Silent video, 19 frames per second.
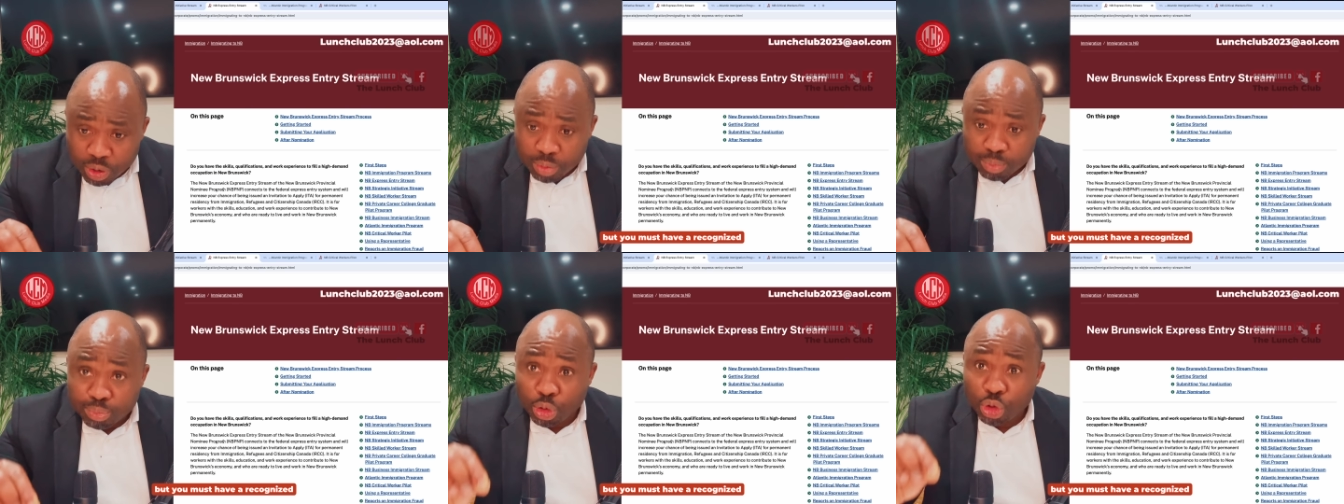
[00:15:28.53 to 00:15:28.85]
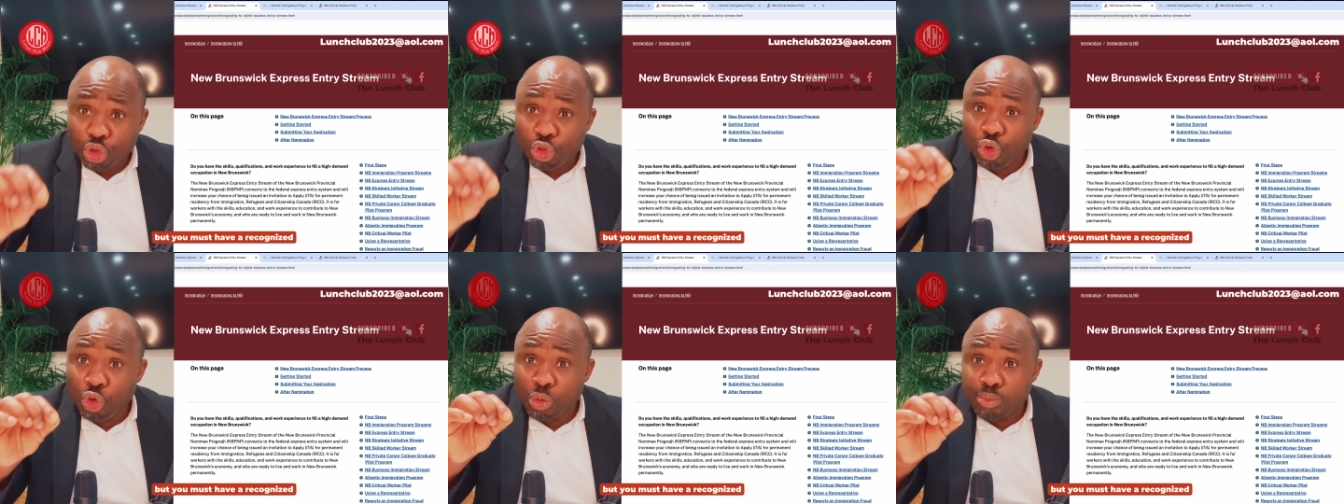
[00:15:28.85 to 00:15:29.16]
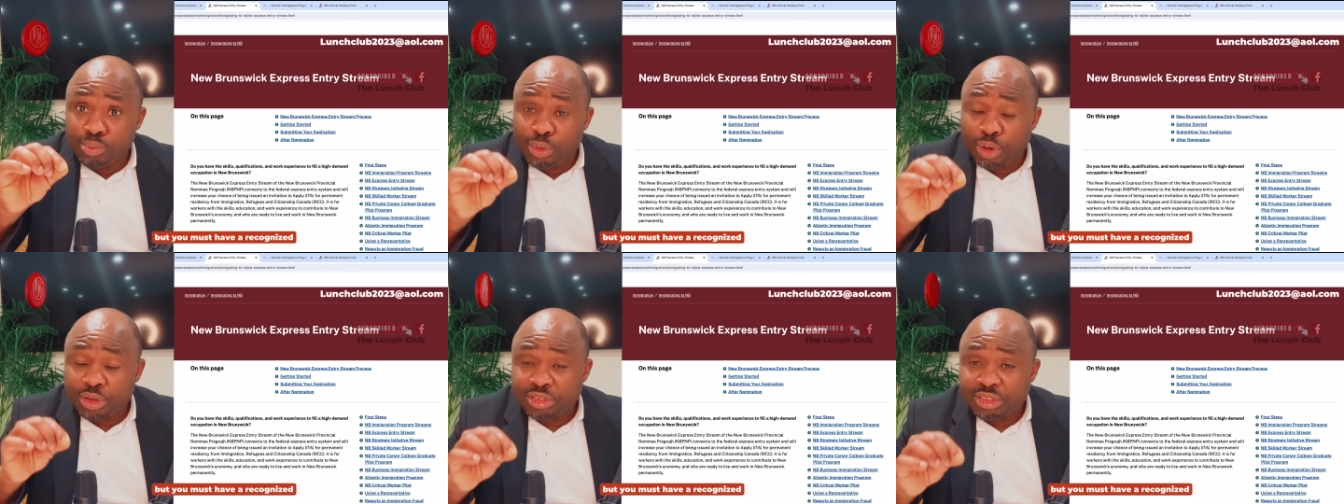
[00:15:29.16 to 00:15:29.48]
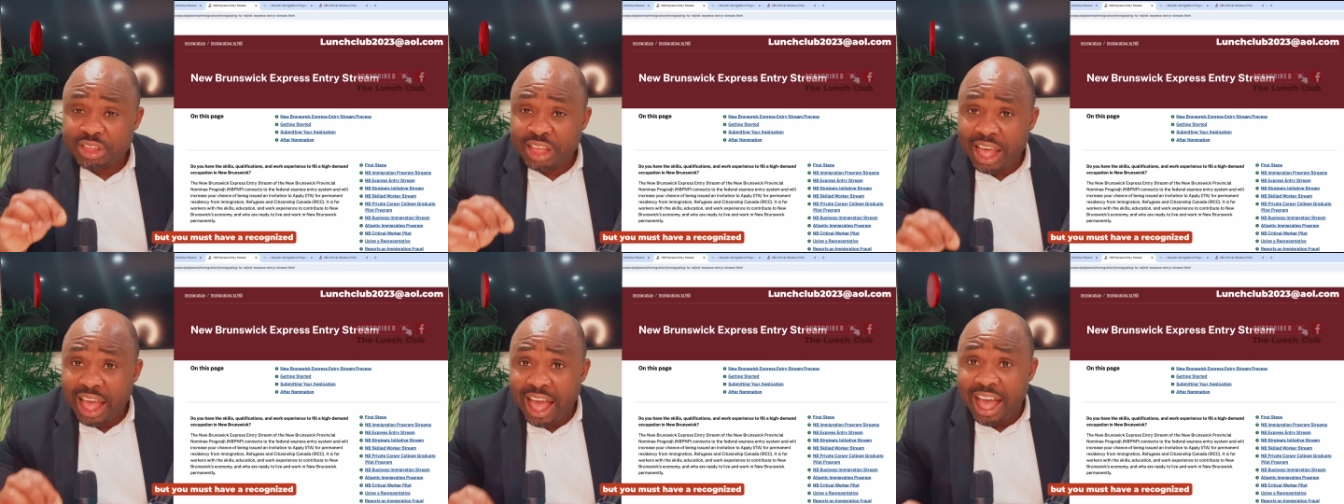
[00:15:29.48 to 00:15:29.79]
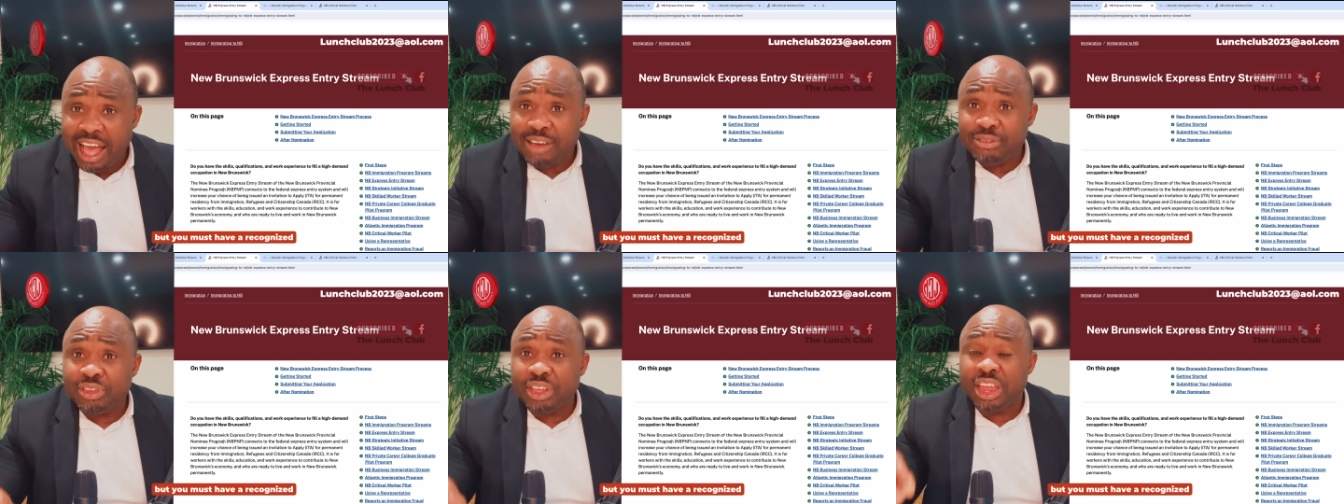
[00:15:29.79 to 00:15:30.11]
but you must
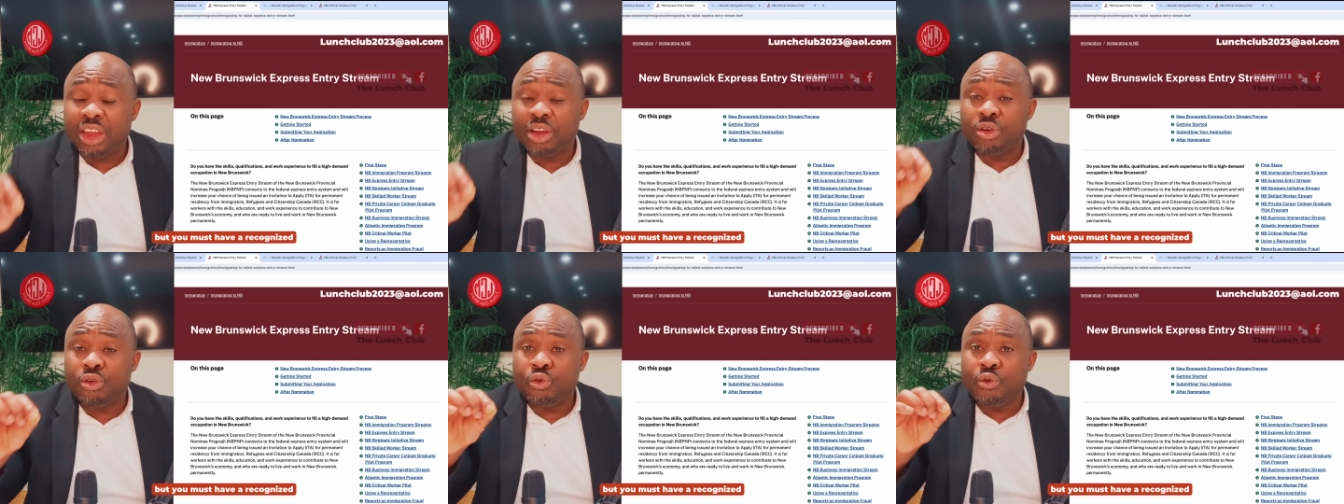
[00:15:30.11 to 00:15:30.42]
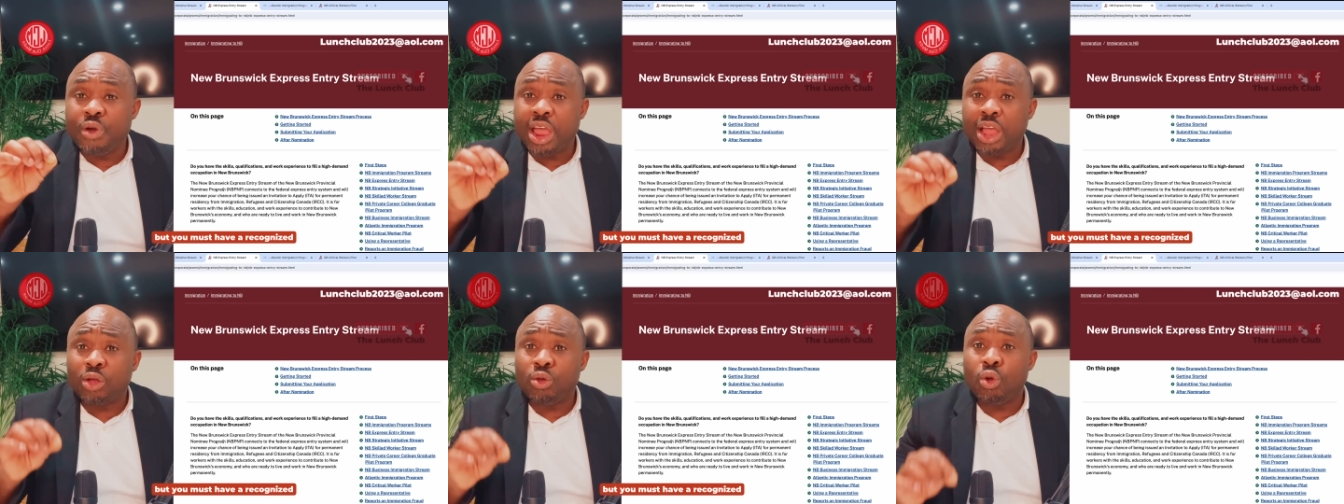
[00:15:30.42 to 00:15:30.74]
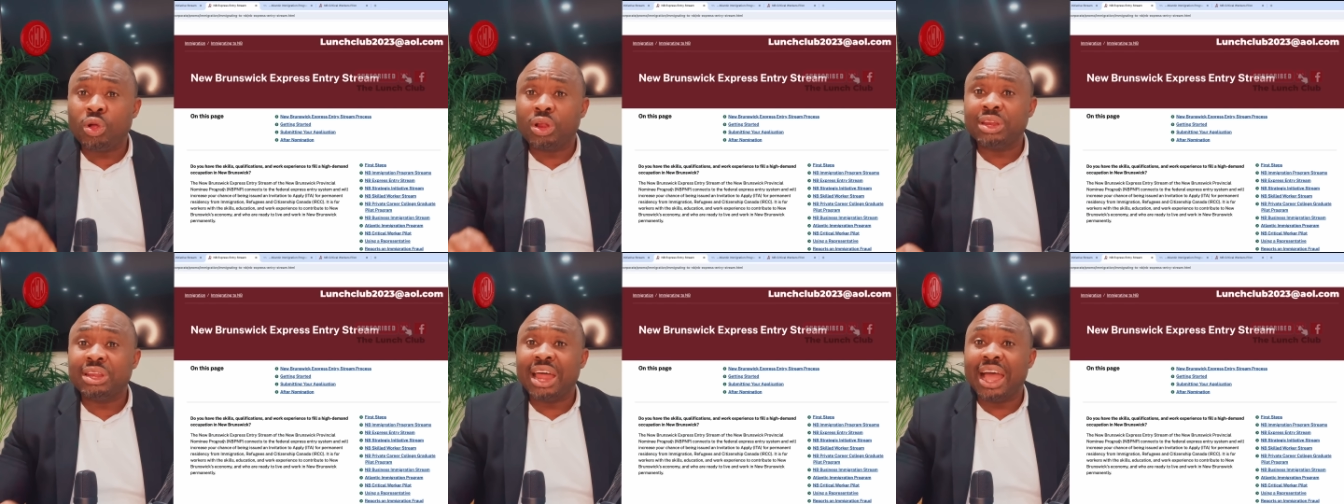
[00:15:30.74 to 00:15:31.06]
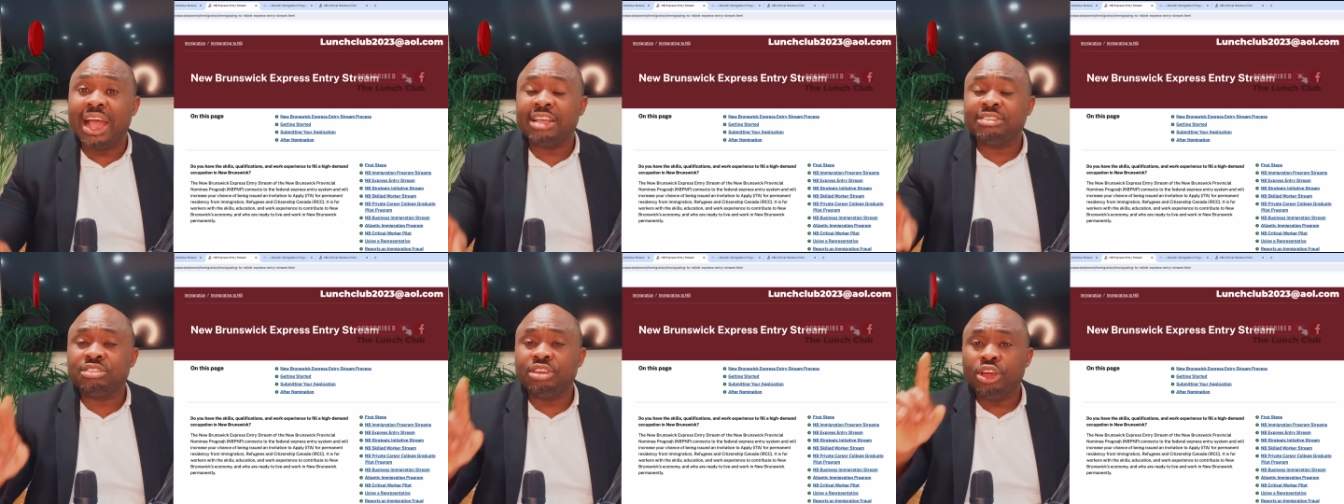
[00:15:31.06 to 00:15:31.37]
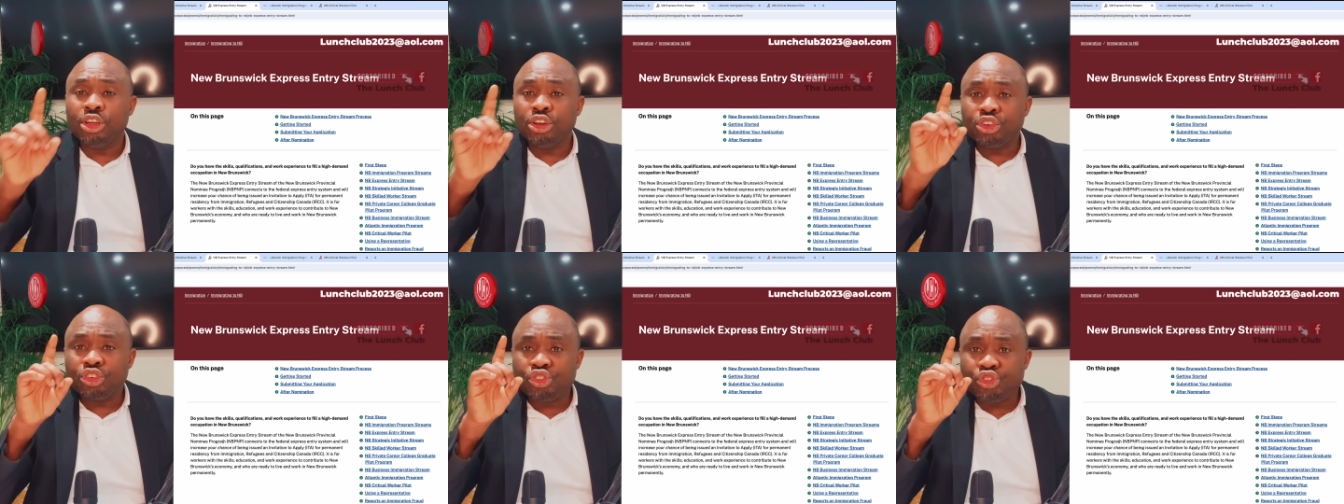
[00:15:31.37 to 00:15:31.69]
have a recognized
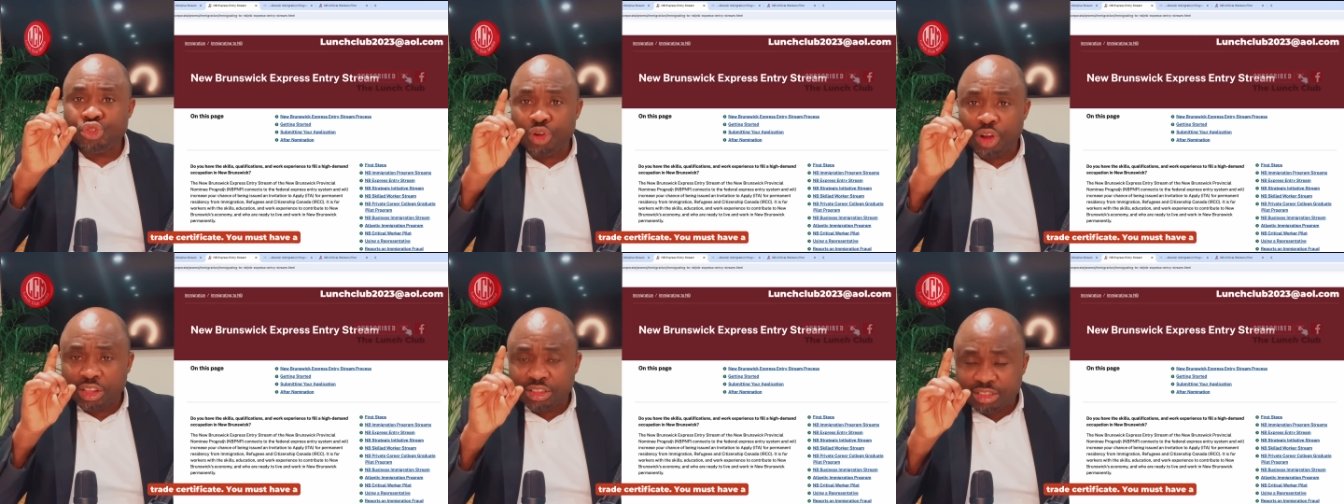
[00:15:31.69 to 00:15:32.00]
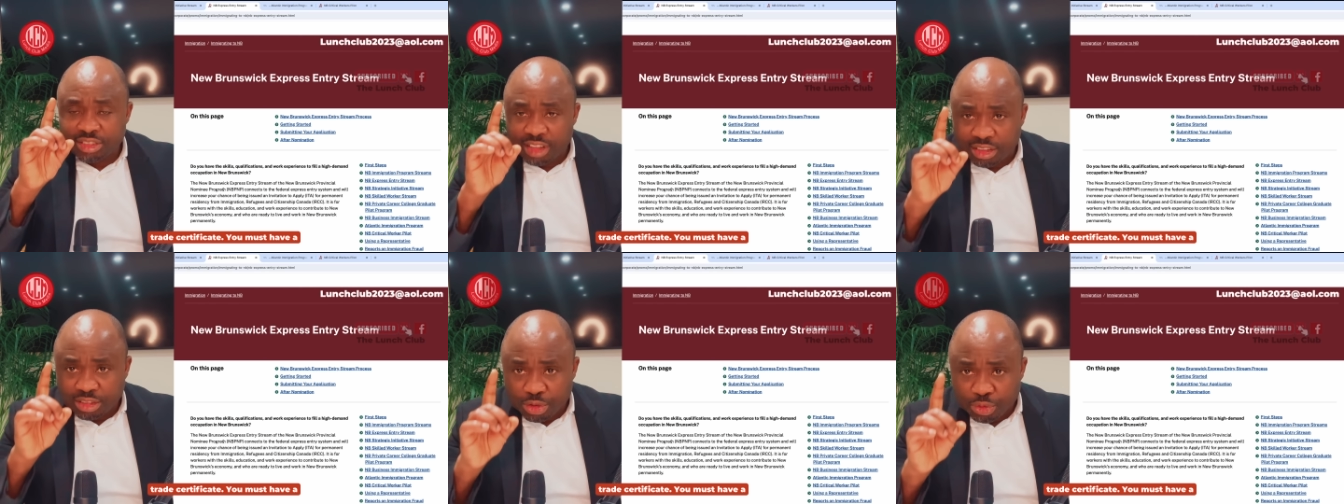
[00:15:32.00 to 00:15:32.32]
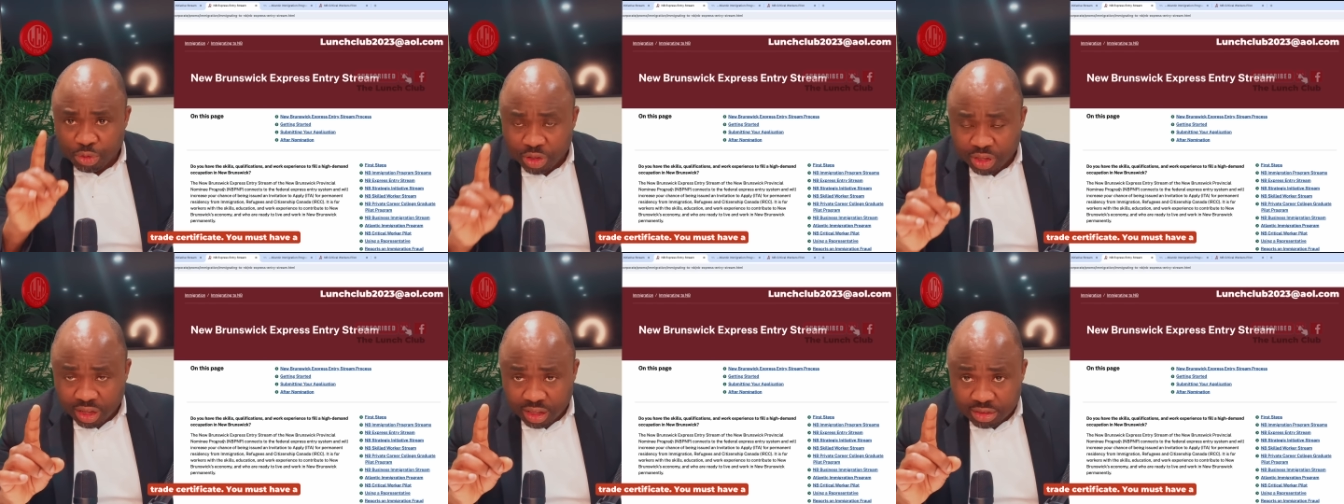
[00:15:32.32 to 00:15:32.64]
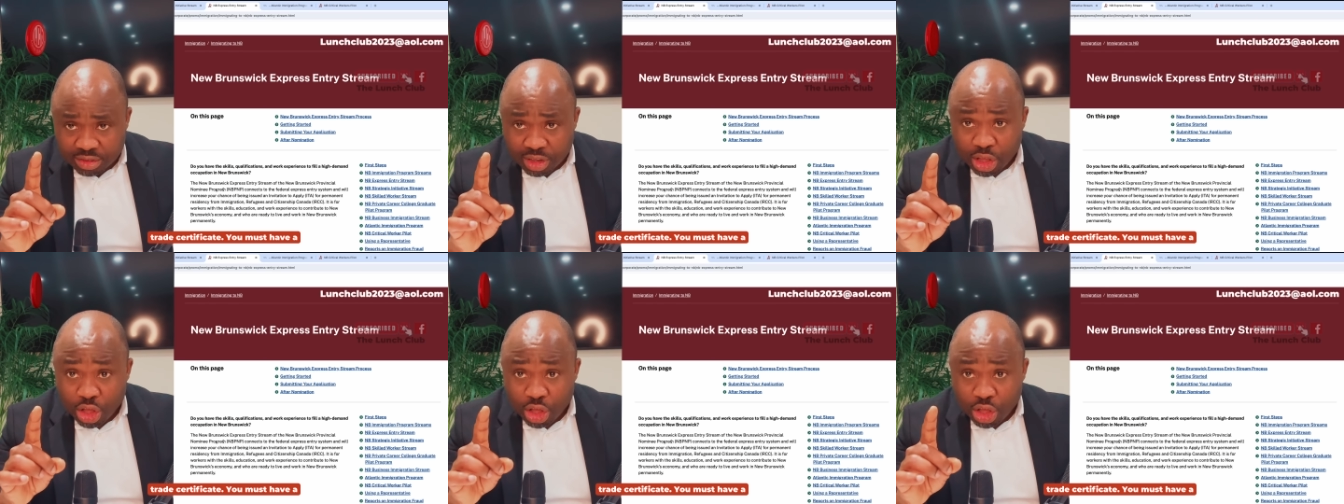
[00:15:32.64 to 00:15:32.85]
trade certificate.